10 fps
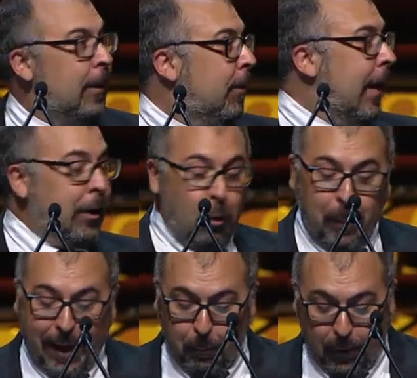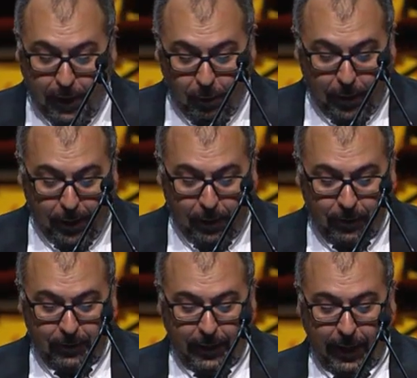Thank you, Madam Moderator.
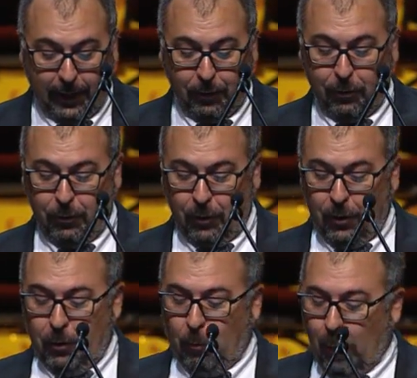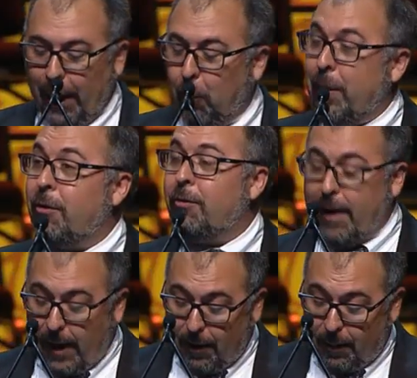And while we
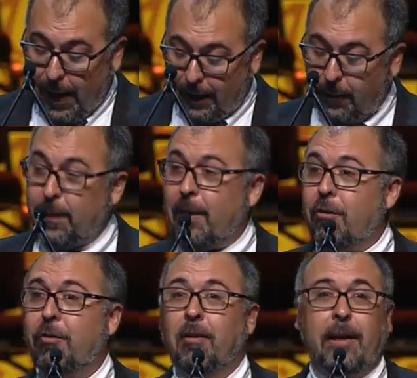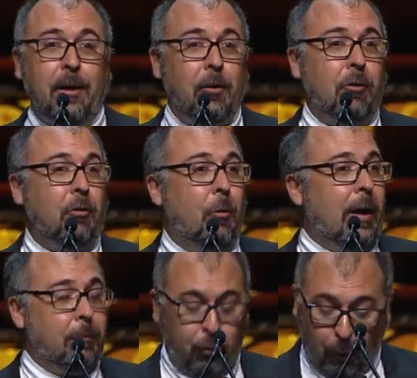say that these leaders who
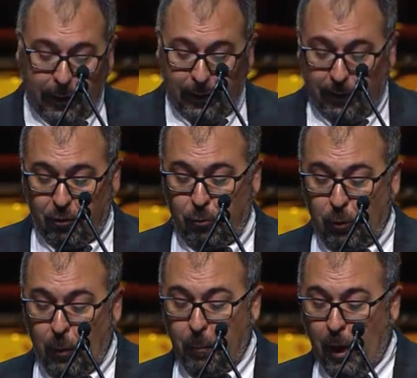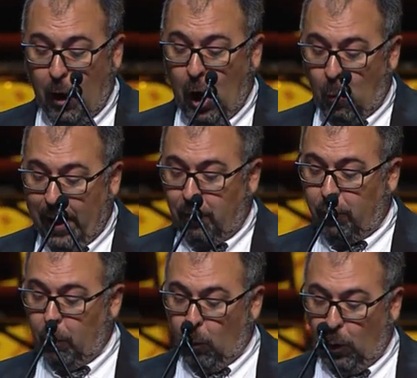have joined us from around
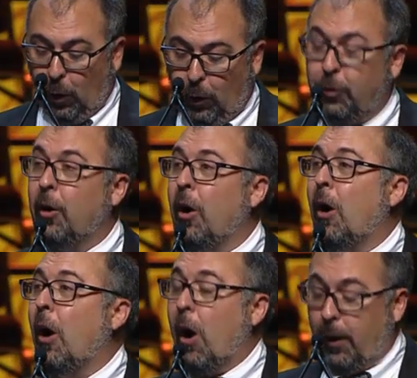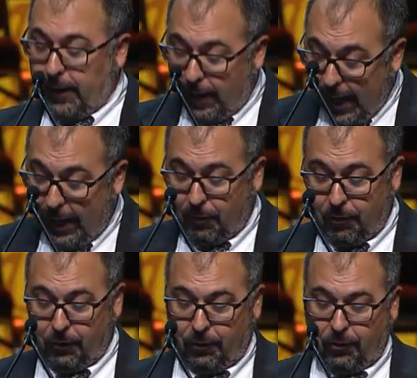the world are
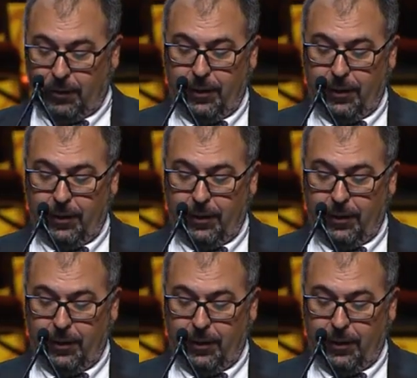guests,